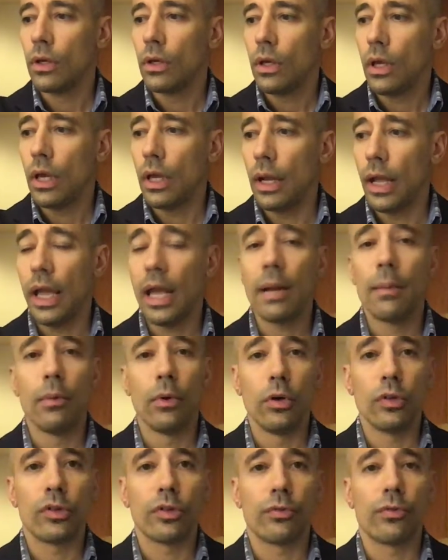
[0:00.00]
And
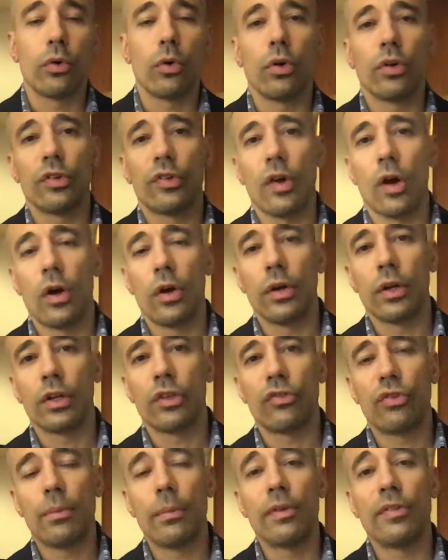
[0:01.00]
animals, of course, are an
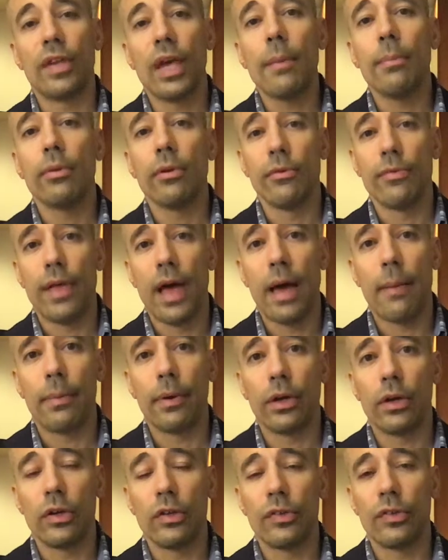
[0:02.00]
extreme example of that
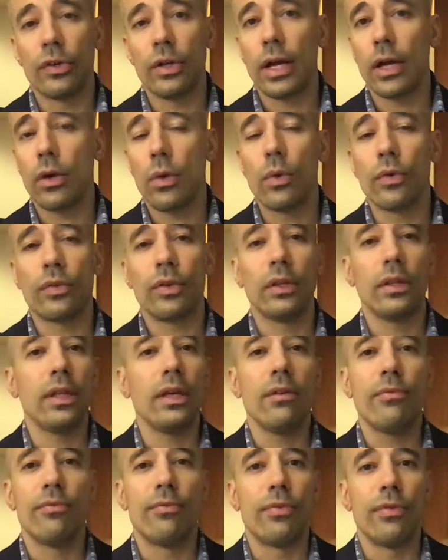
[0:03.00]
because they're not going to
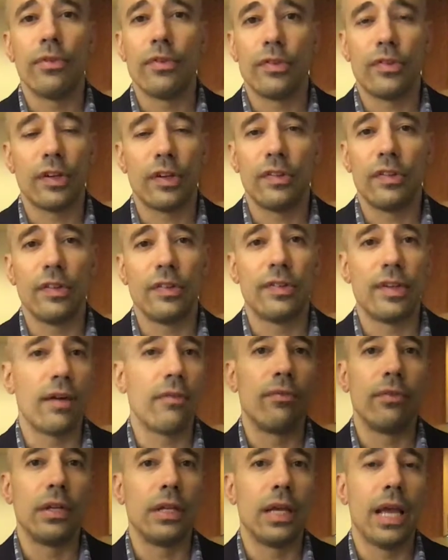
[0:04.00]
live 60,
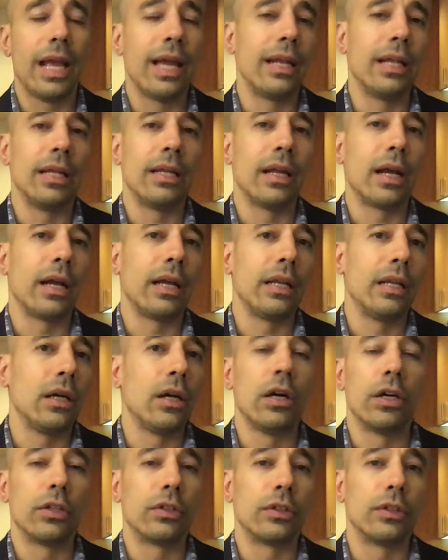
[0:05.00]
70, 80, 90,
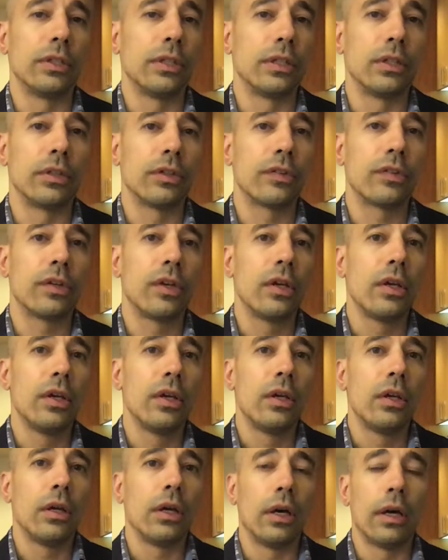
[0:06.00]
100 years.
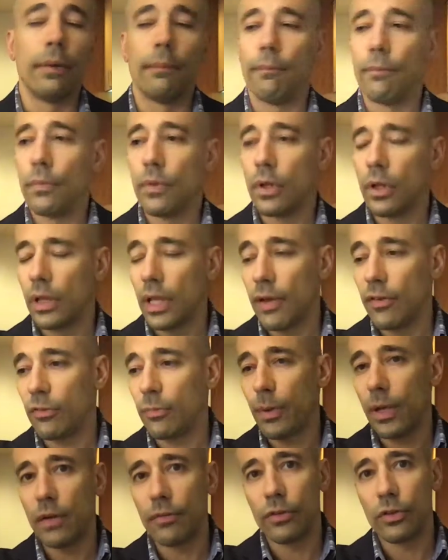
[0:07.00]
The
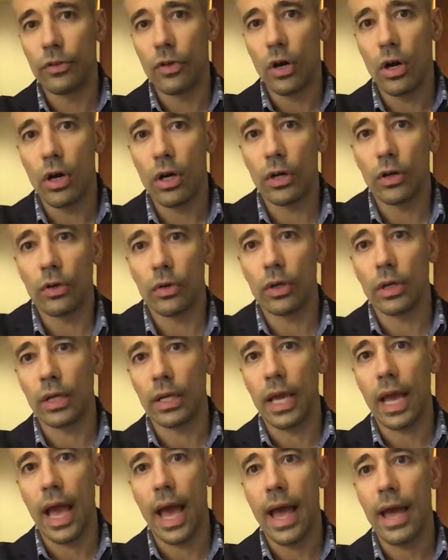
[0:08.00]
lifespan of a dog or
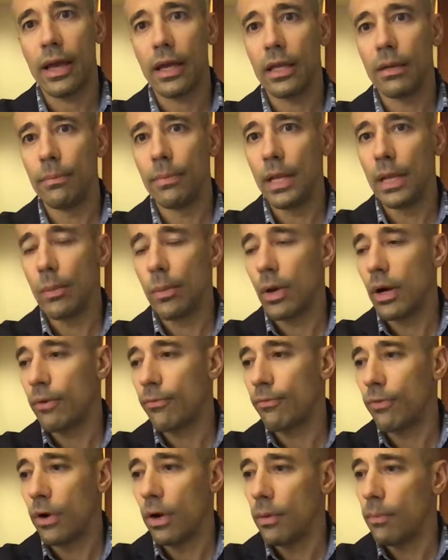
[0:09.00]
a cat can be
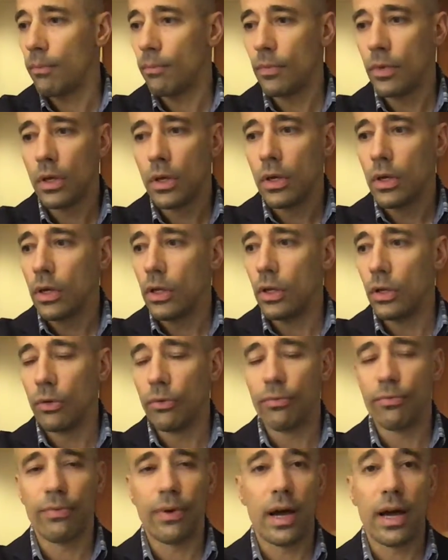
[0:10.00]
anywhere from
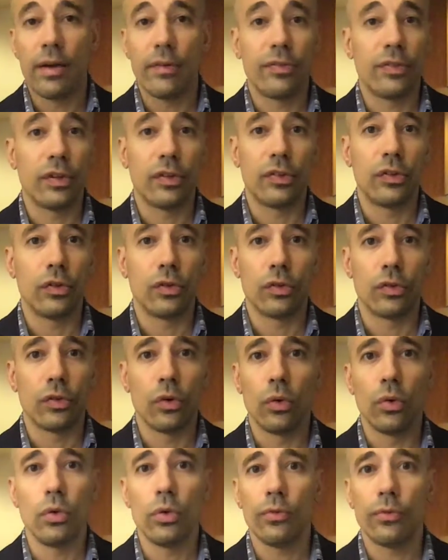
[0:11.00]
5-6 years
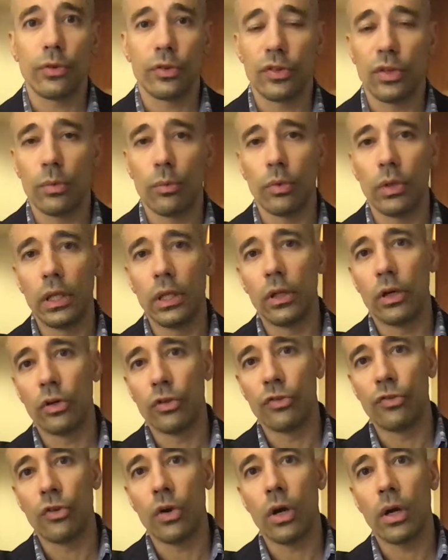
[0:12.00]
old for some really
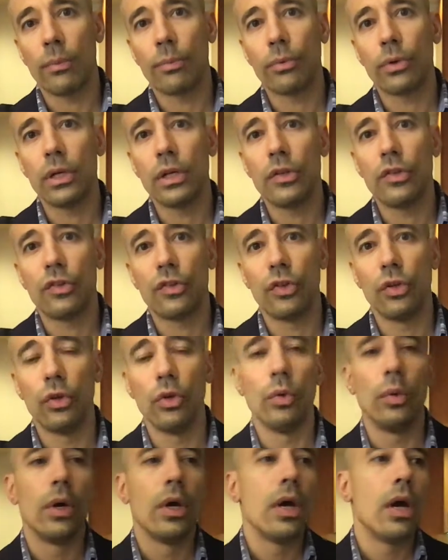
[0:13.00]
large dog breeds
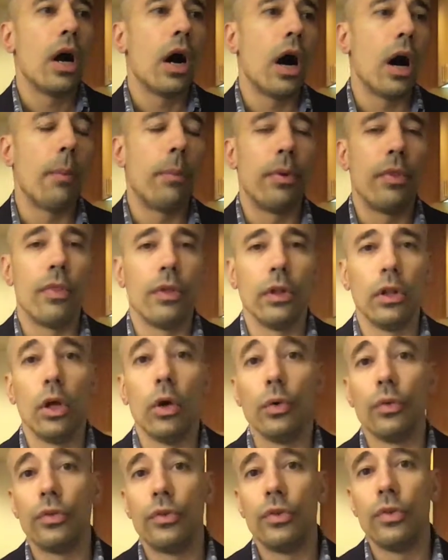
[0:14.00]
to up in the
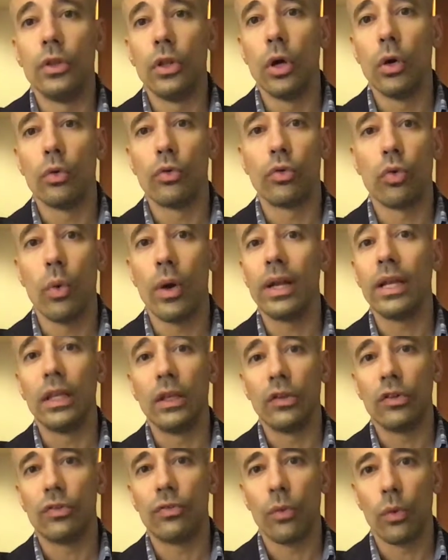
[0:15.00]
low
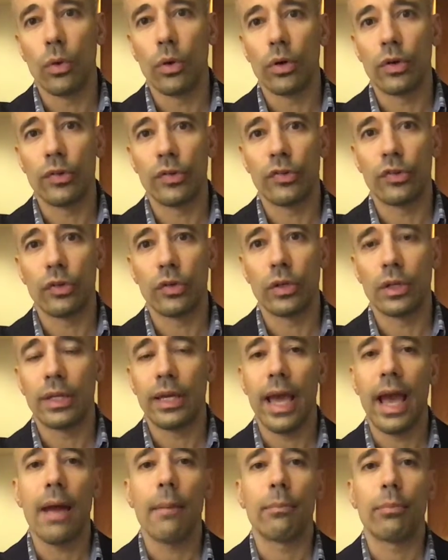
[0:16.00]
20s for
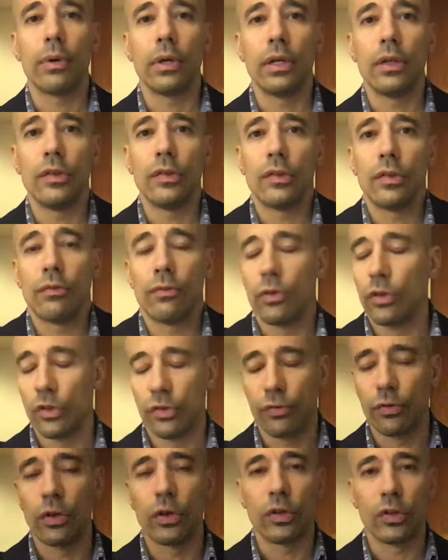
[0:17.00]
certain cat breeds,
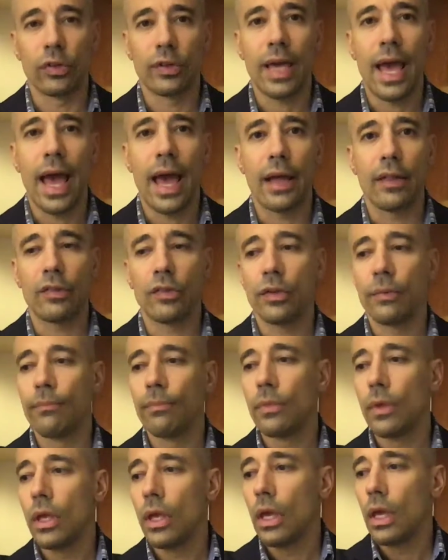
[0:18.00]
first cats,
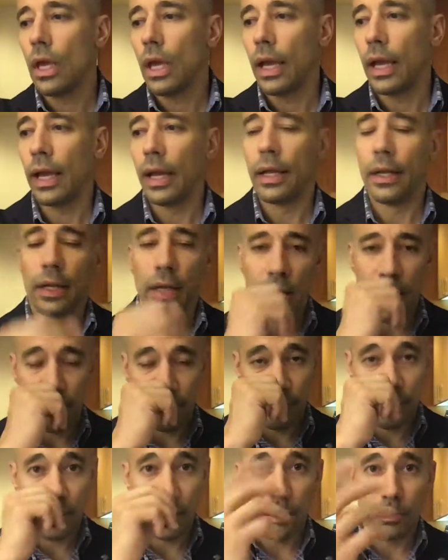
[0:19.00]
and
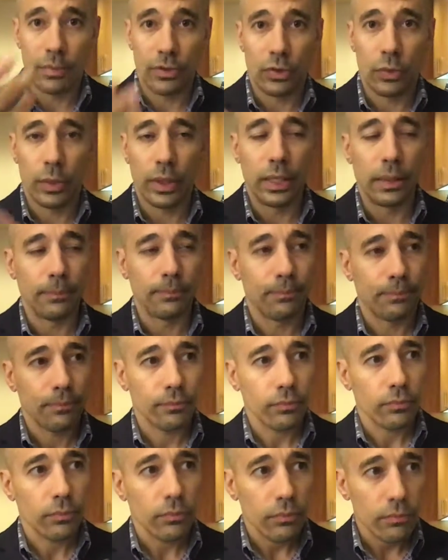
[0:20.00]
everything in
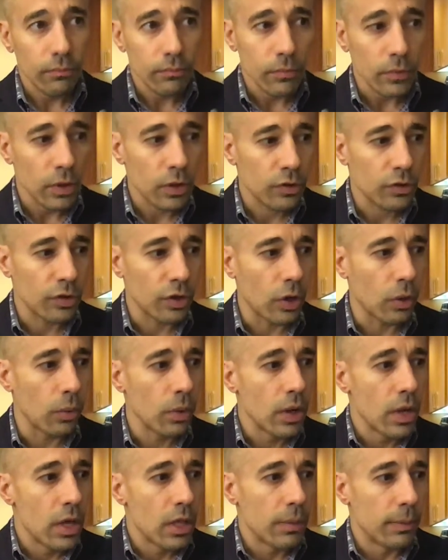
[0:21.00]
between.
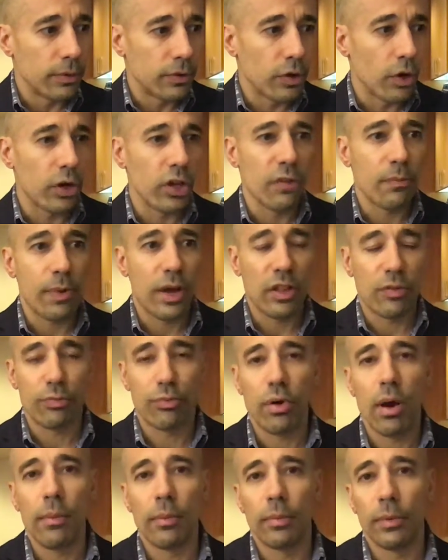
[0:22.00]
So the majority of
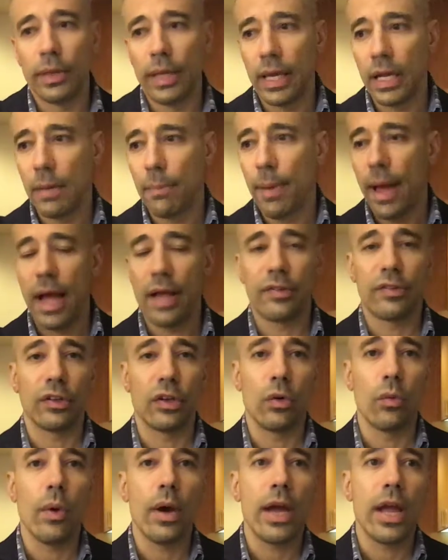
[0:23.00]
pets probably end up
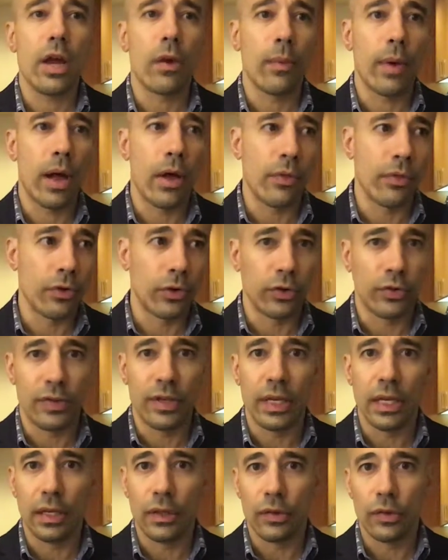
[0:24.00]
passing away around their
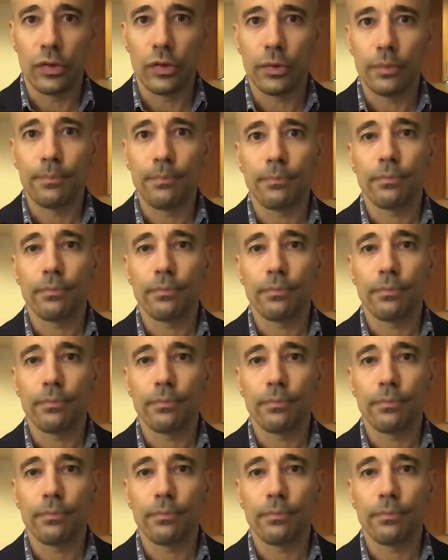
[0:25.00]
teens.